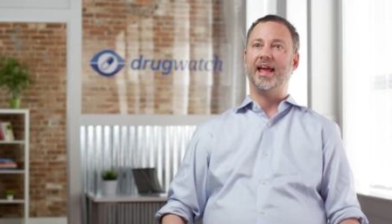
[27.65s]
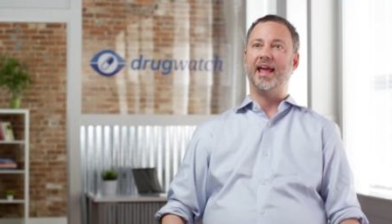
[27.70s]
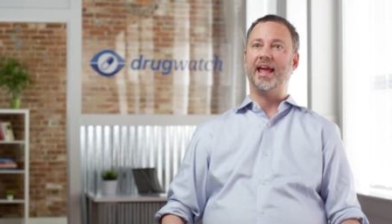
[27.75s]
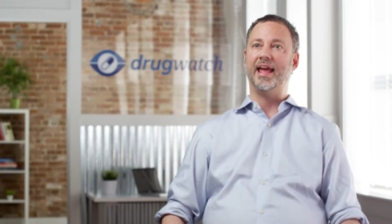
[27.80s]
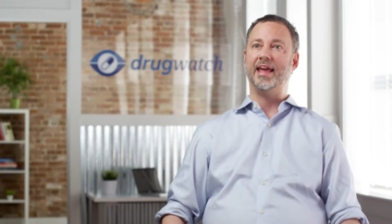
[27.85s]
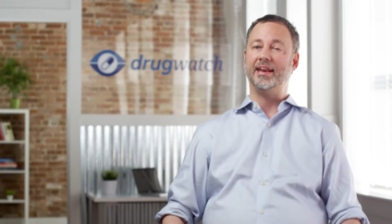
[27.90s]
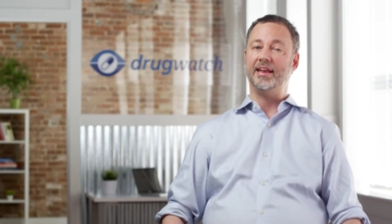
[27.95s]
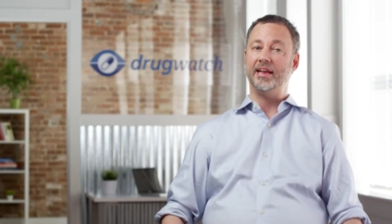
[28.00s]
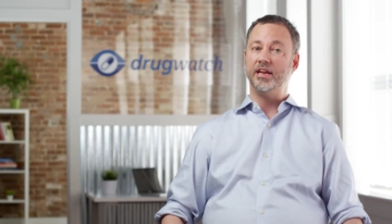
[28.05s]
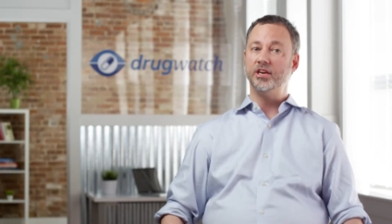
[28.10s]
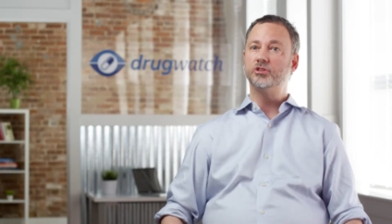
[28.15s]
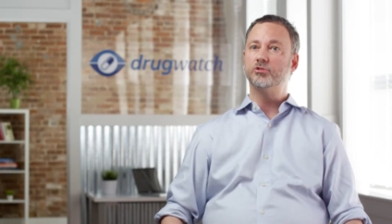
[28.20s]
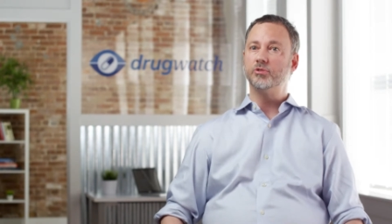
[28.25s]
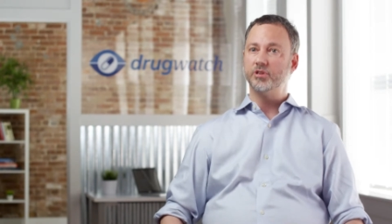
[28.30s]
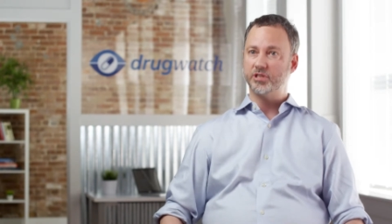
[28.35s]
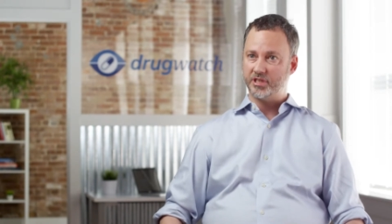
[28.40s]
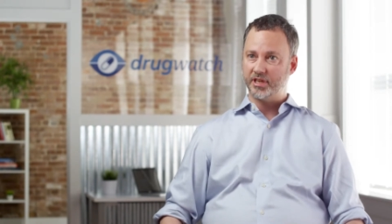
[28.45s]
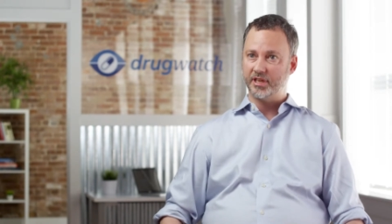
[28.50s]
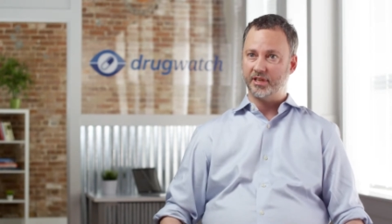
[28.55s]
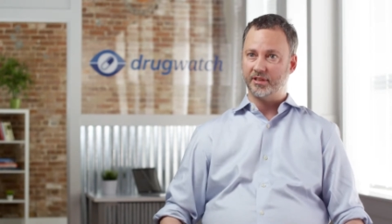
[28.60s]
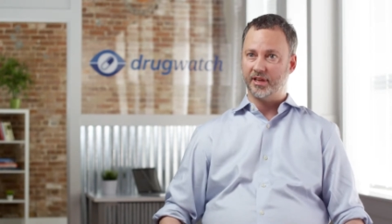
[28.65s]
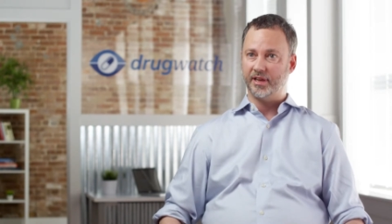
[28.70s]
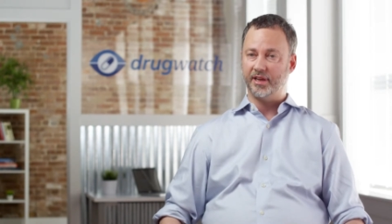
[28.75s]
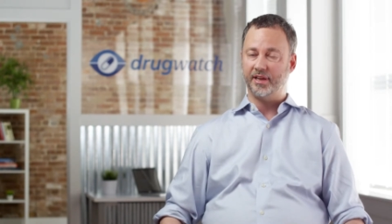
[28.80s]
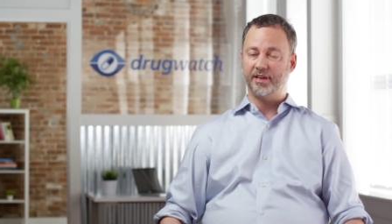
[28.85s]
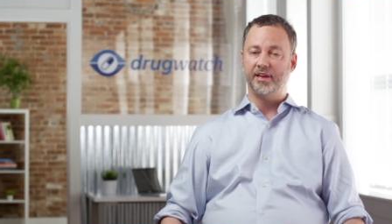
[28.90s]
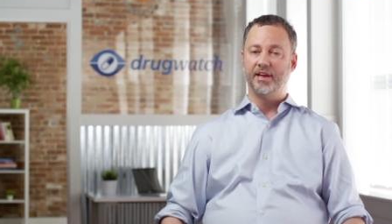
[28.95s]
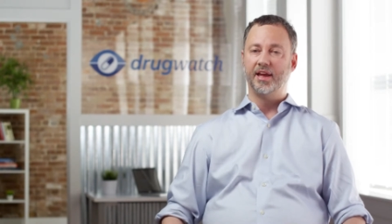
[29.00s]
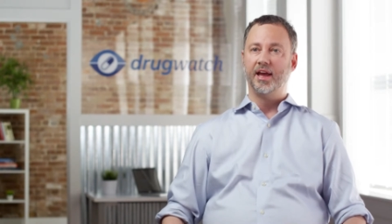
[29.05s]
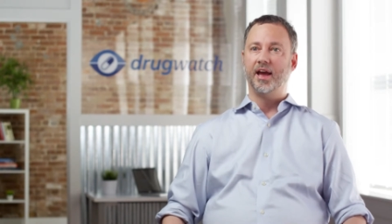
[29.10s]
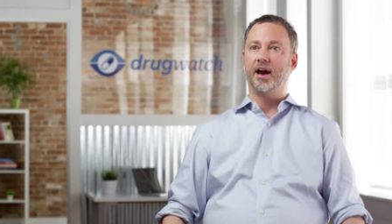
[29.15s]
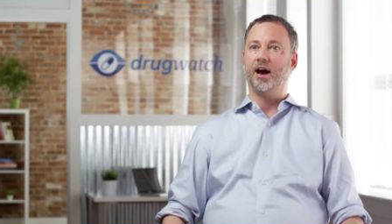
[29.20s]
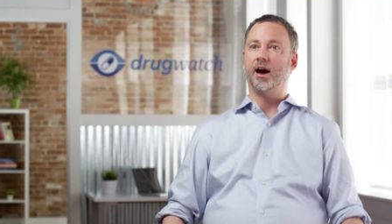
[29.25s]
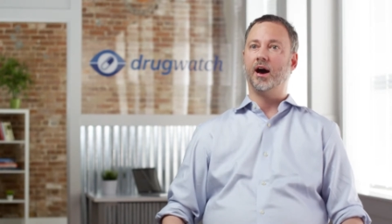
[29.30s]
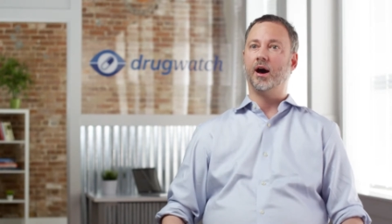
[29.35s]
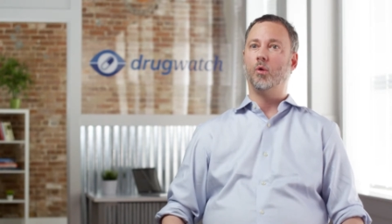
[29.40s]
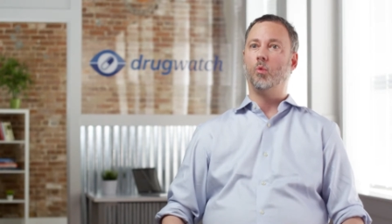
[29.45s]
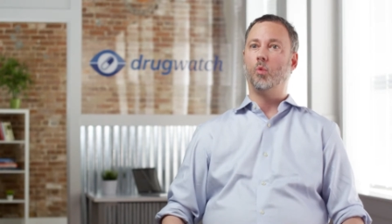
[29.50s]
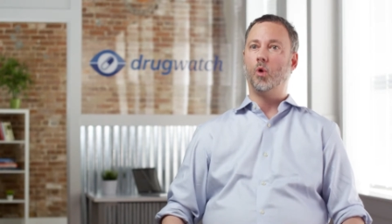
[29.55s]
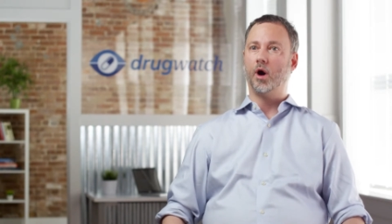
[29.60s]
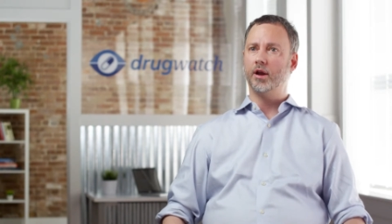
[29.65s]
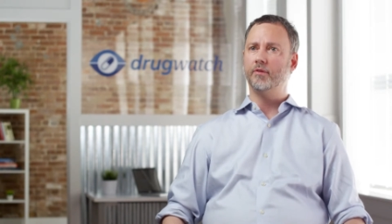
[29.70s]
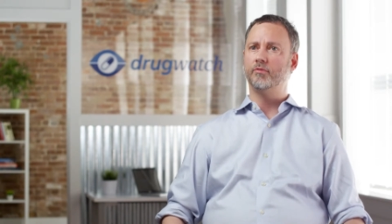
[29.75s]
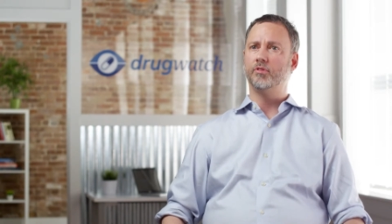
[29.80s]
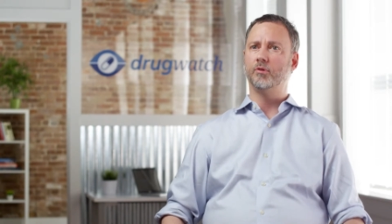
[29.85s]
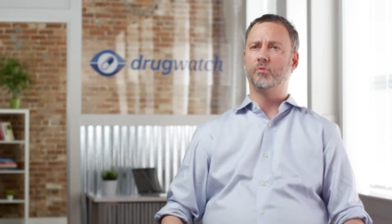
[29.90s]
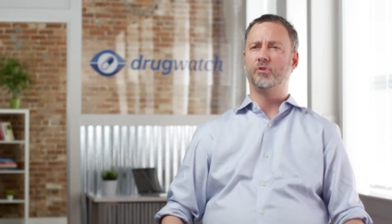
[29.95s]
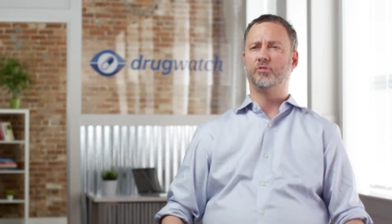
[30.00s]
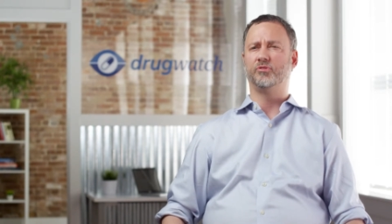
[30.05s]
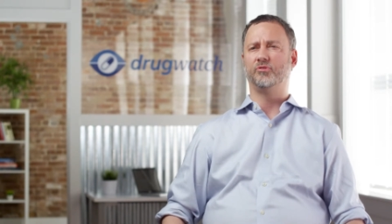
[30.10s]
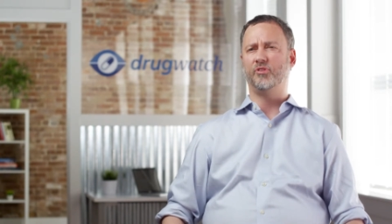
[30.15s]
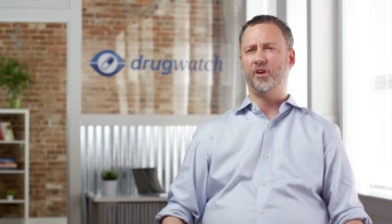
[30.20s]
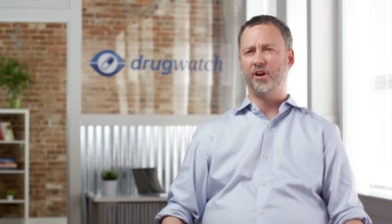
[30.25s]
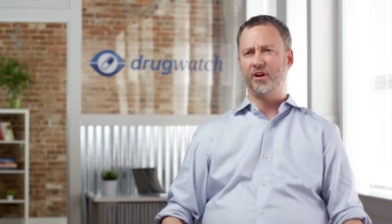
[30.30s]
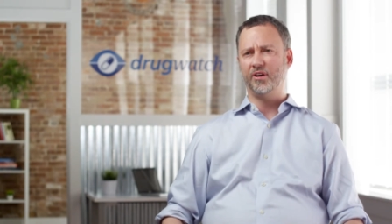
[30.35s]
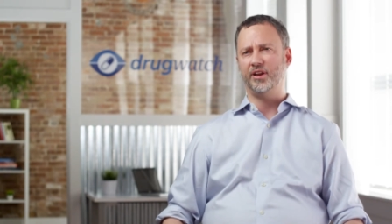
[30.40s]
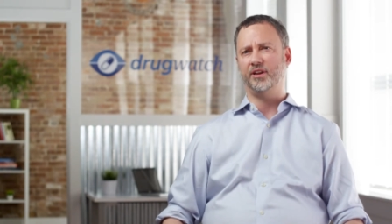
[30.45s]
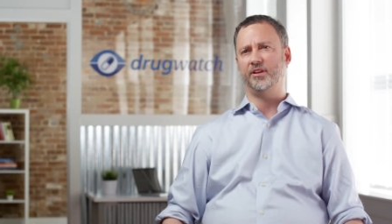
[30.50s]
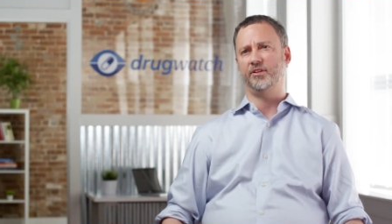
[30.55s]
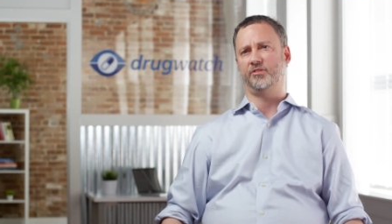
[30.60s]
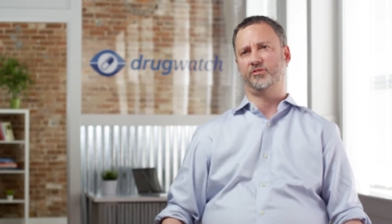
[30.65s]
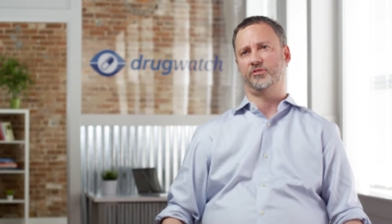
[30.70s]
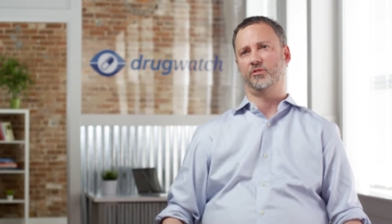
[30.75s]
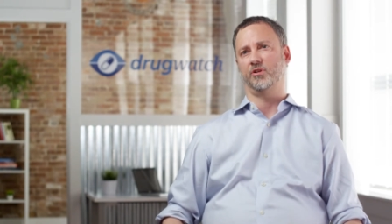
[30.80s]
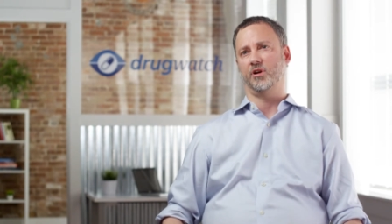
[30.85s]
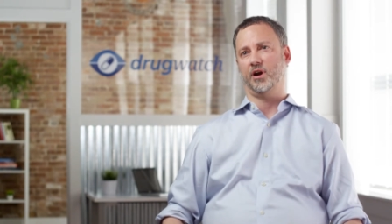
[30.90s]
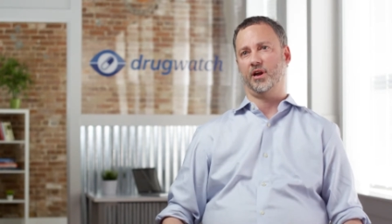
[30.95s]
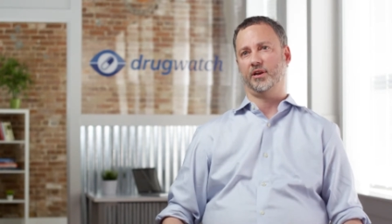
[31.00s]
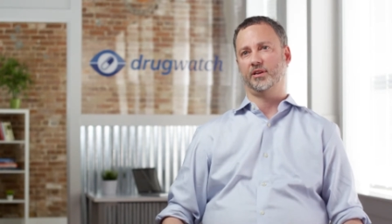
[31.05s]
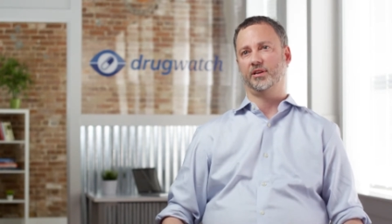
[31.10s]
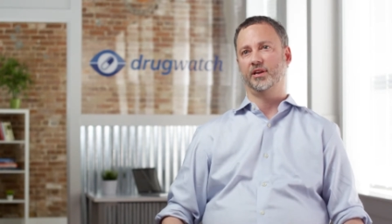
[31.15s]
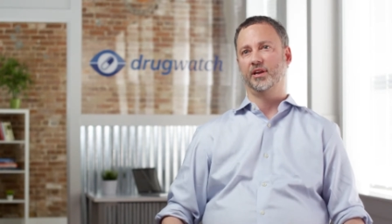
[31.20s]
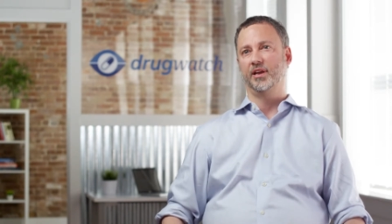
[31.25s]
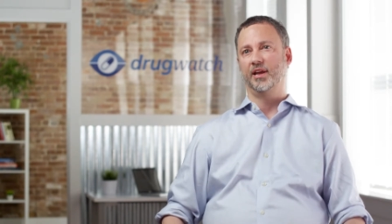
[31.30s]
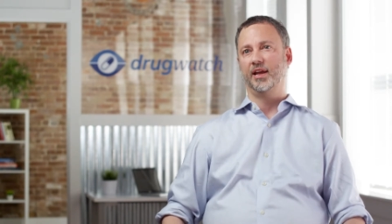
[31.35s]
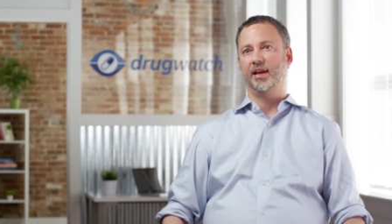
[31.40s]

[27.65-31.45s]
And interestingly, one of them was very distraught